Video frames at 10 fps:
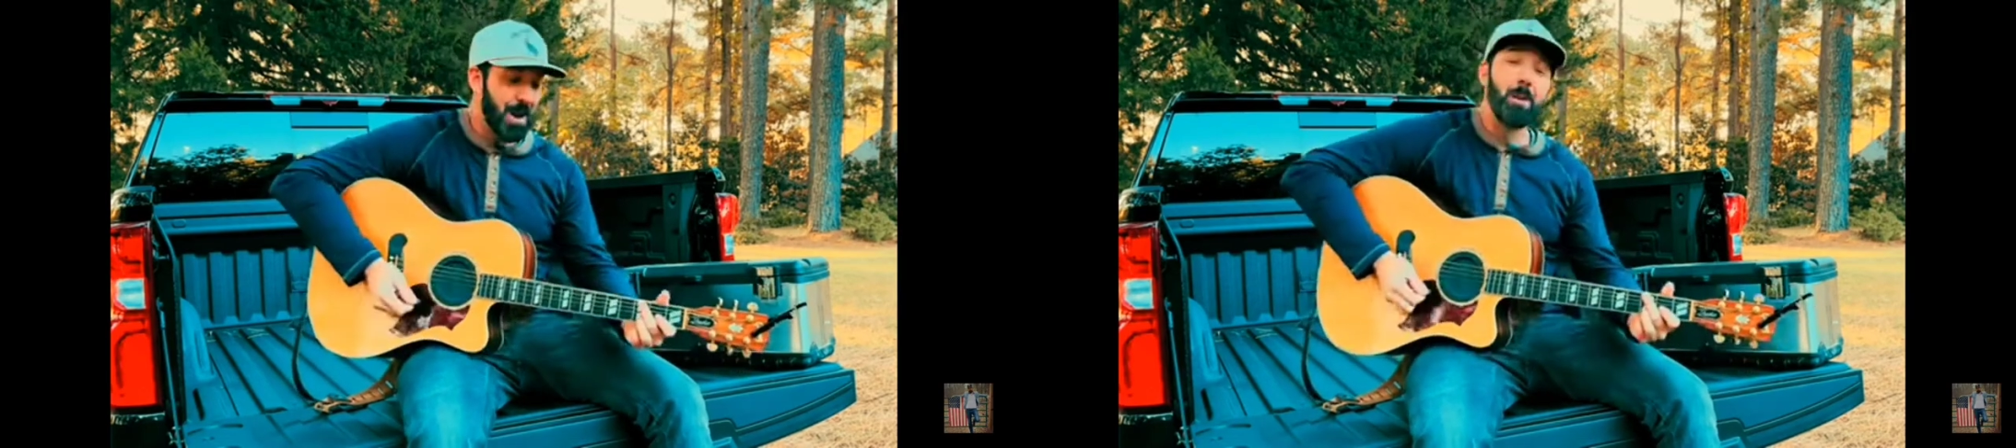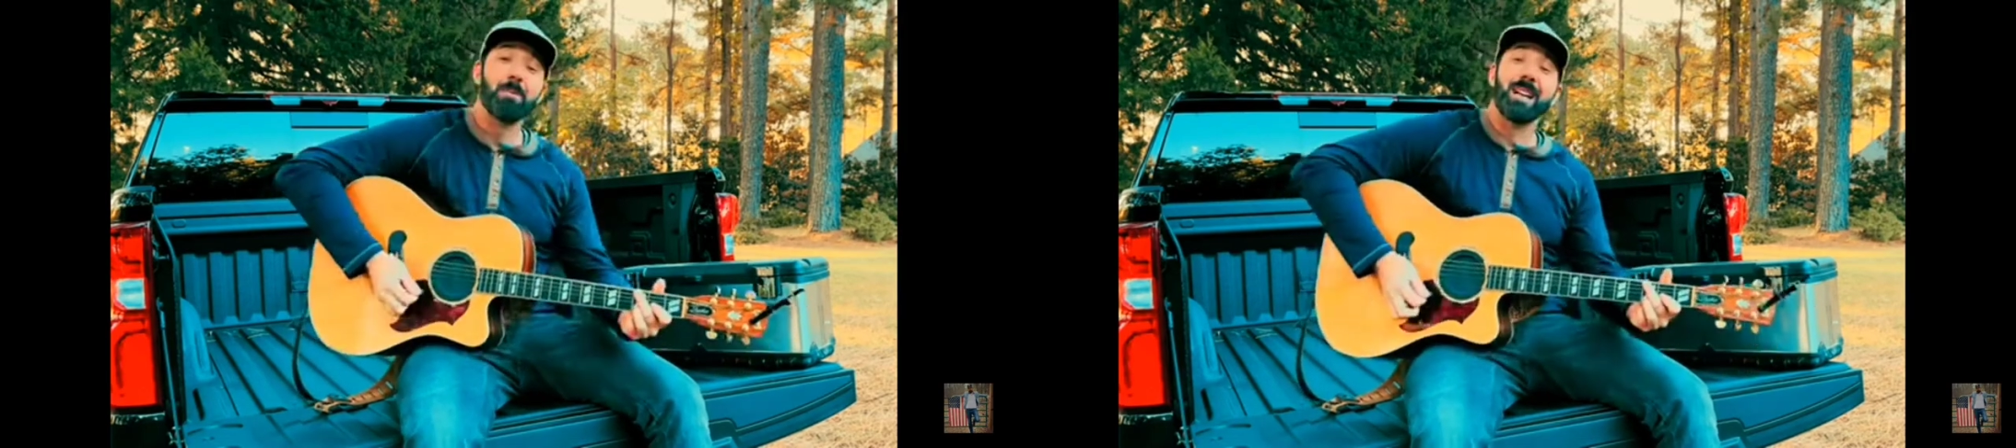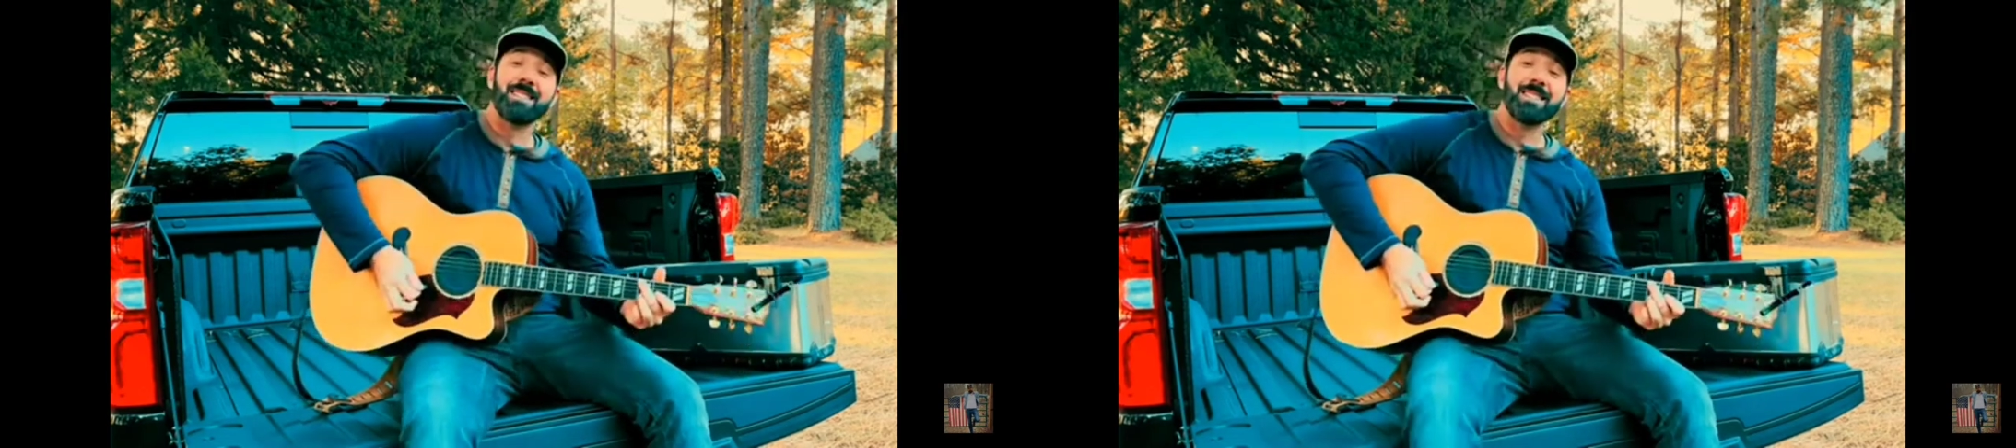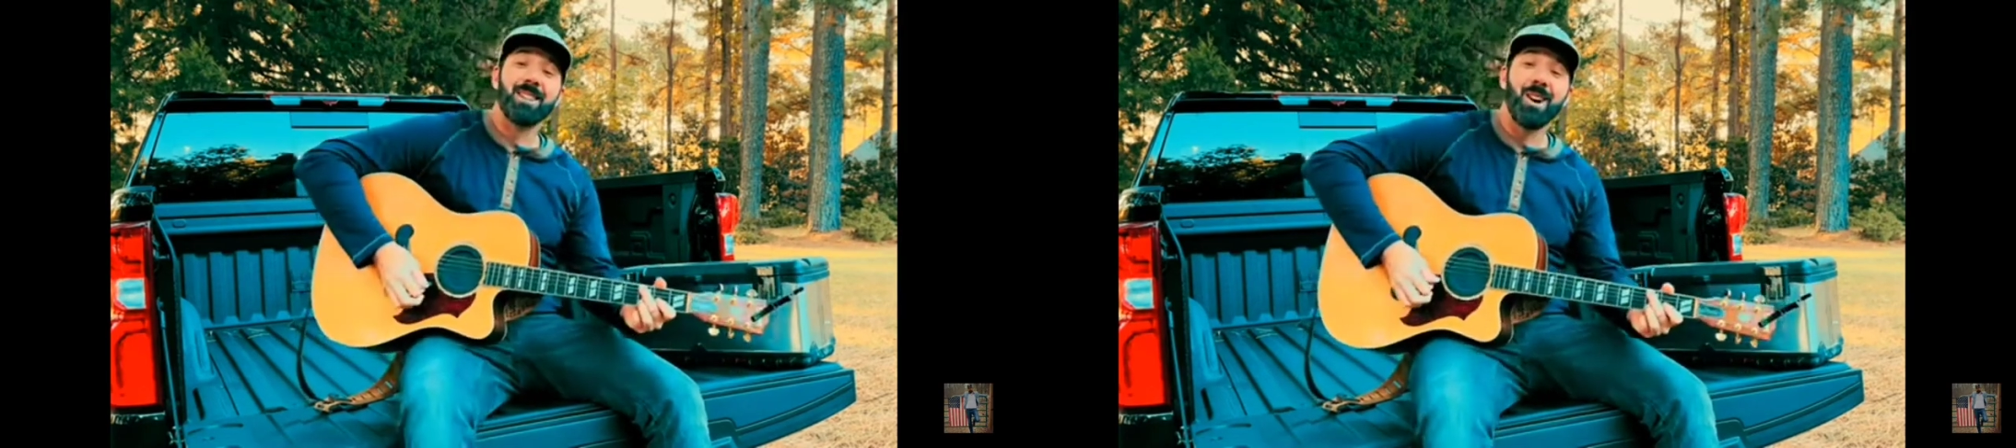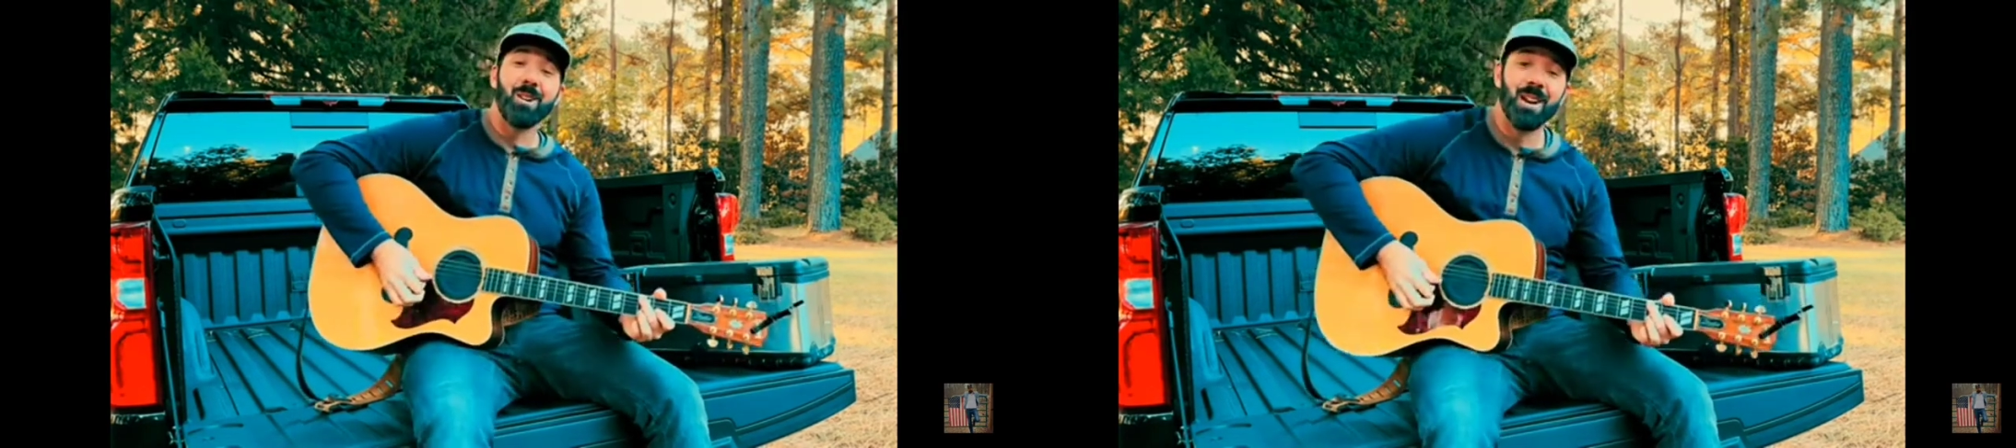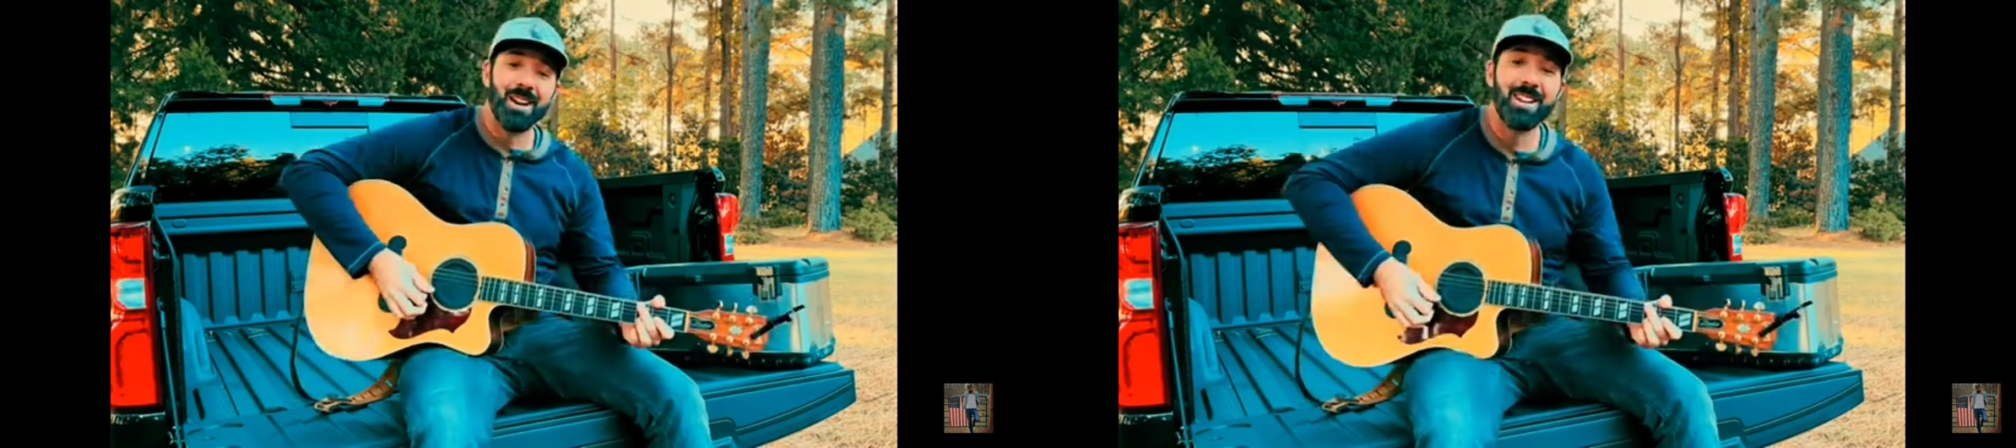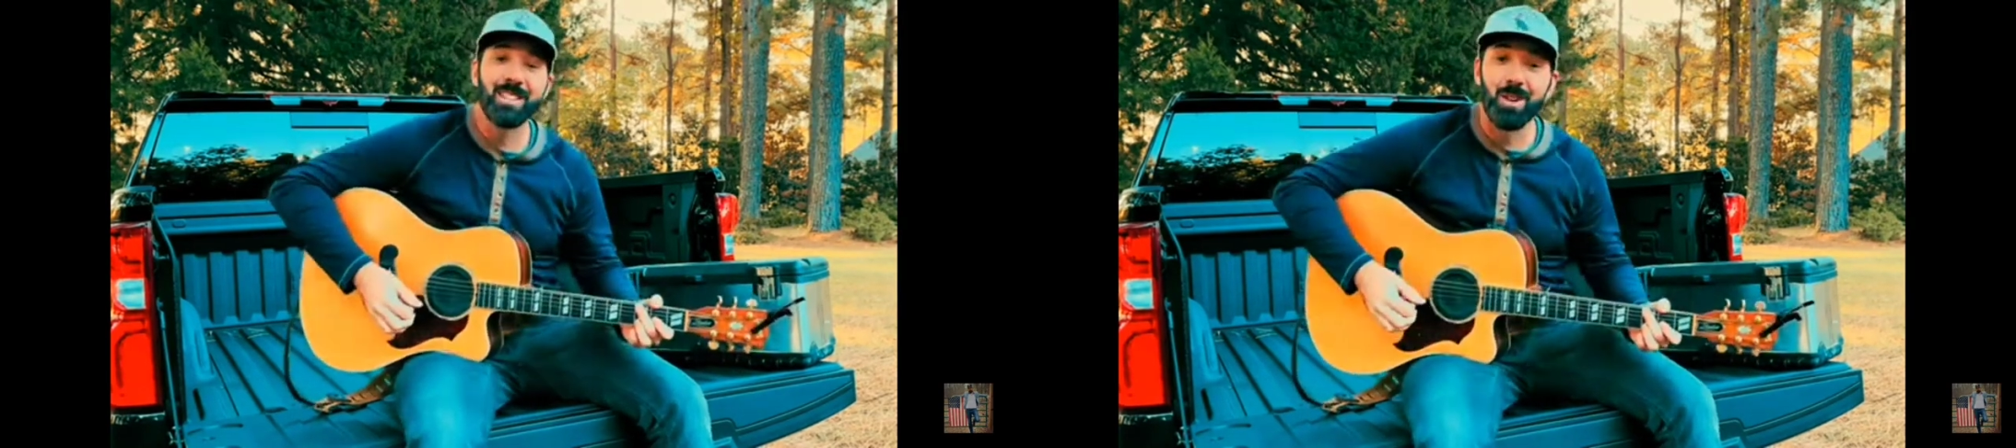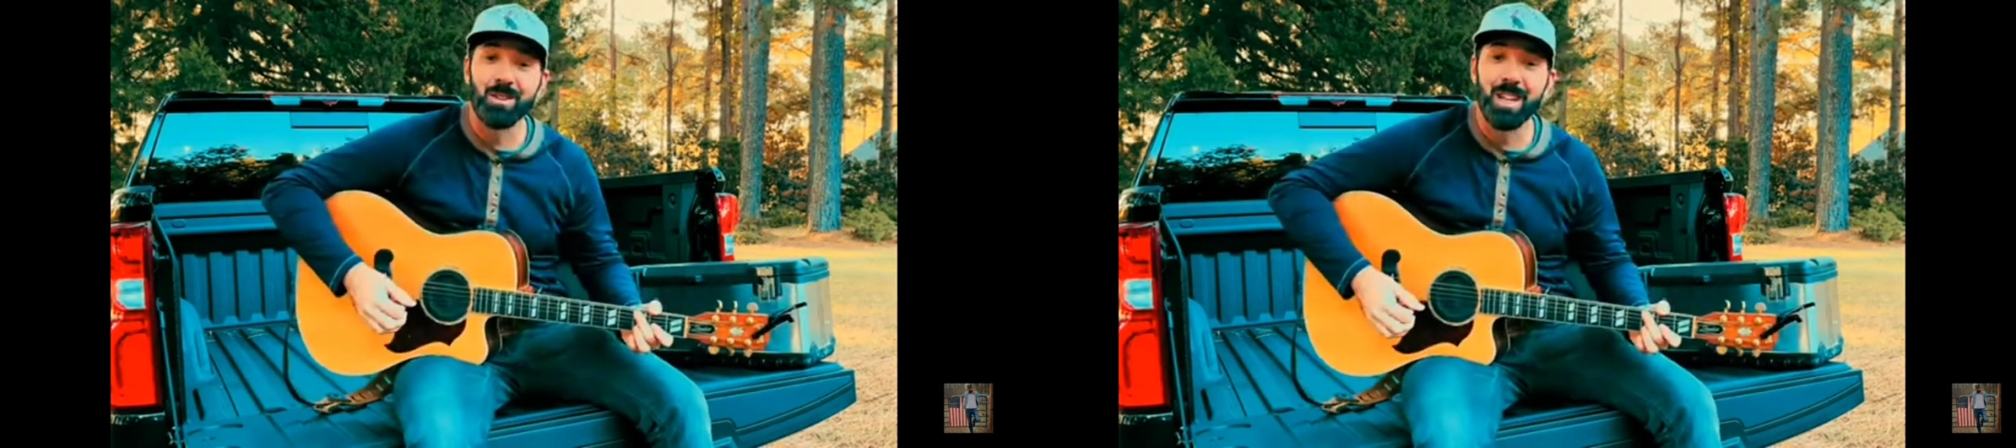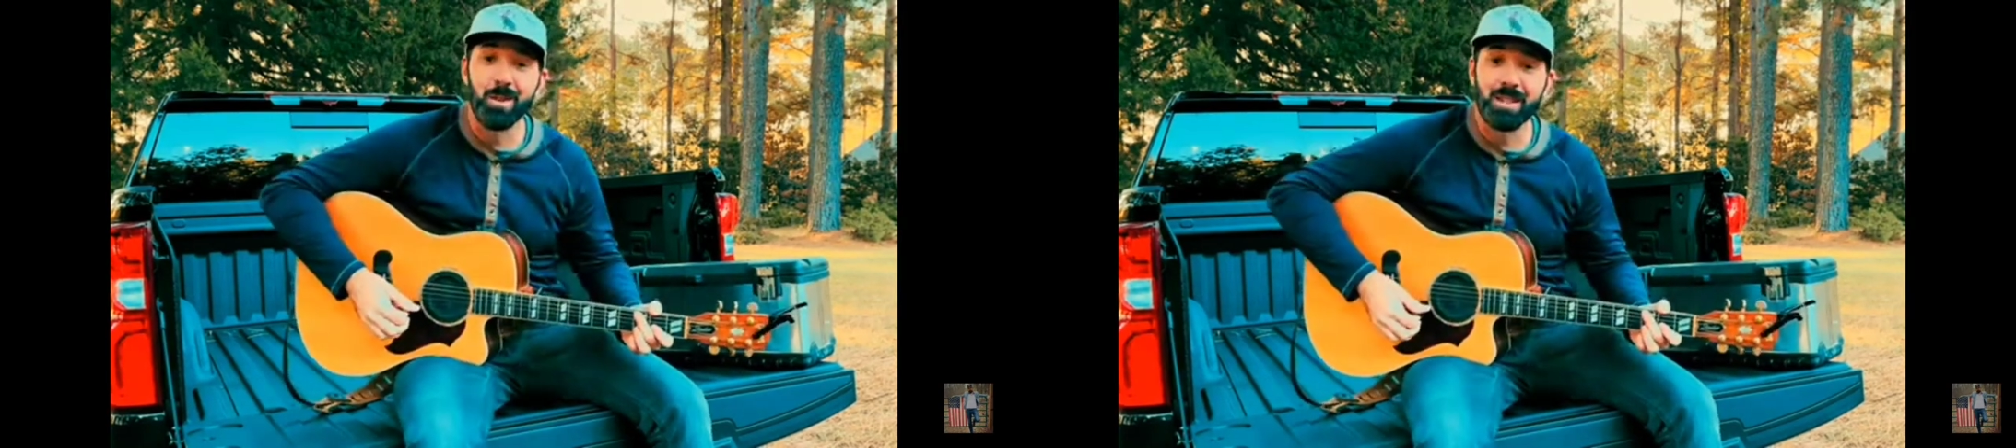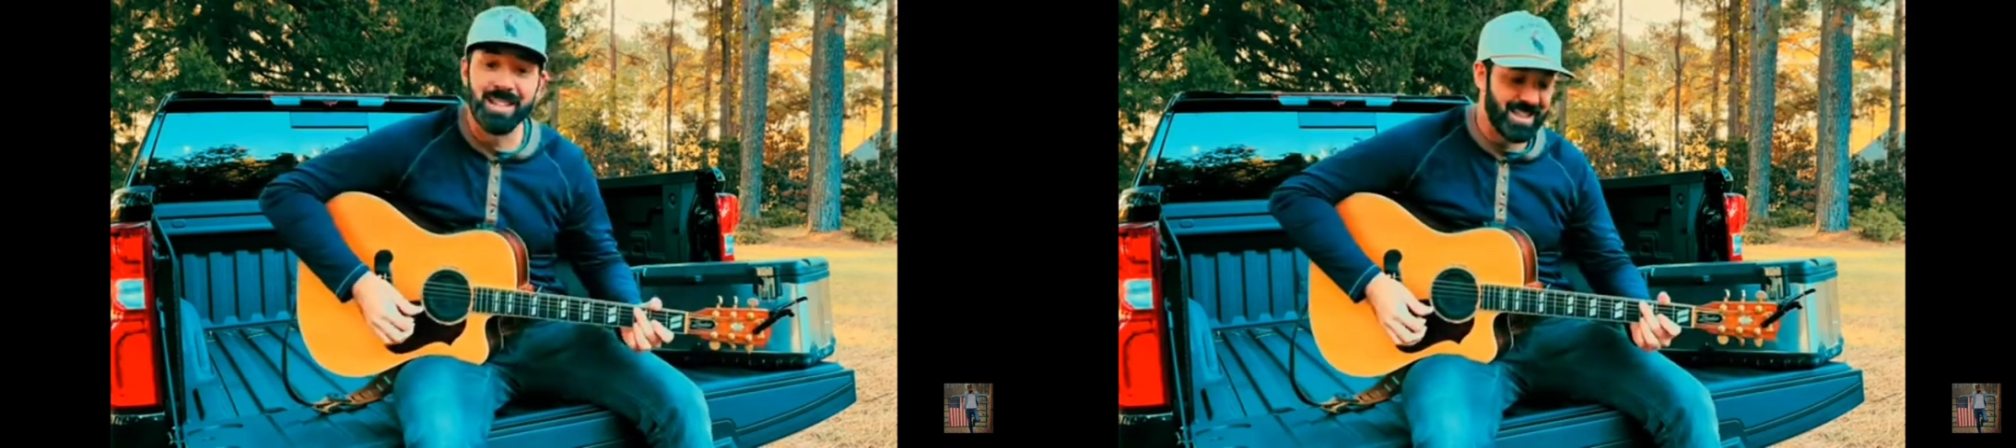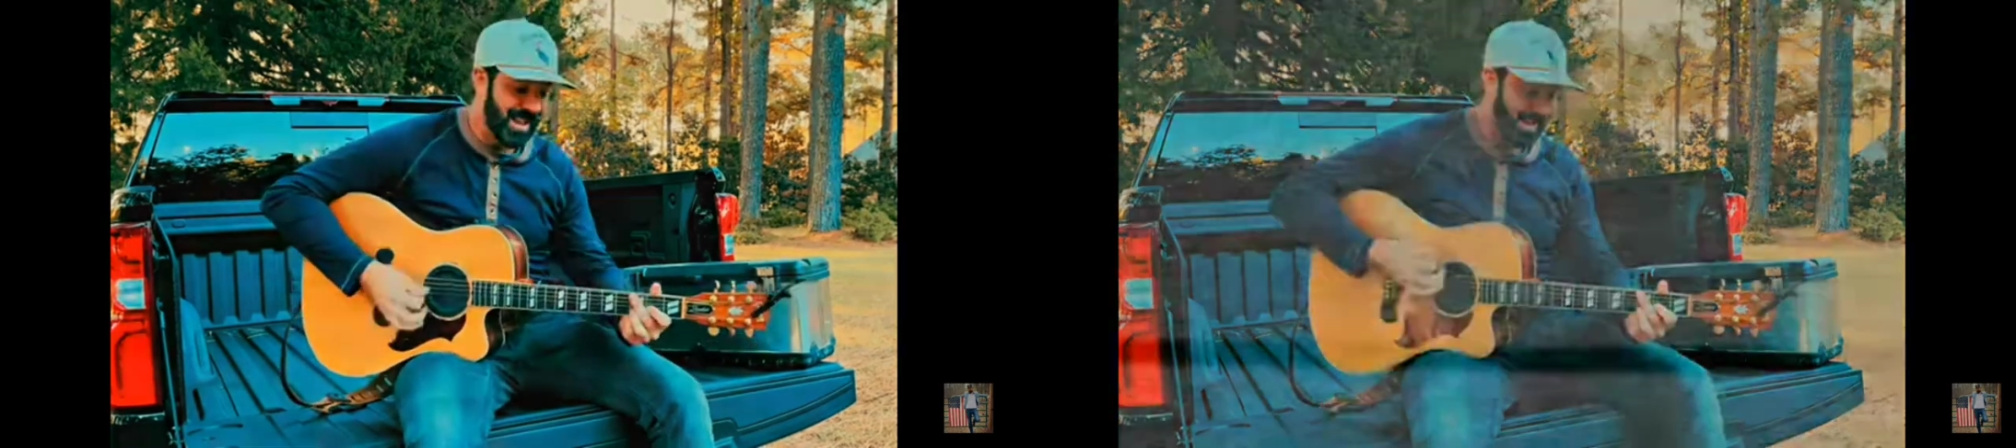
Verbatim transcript: Hope you like this song. It's called Done with Disney.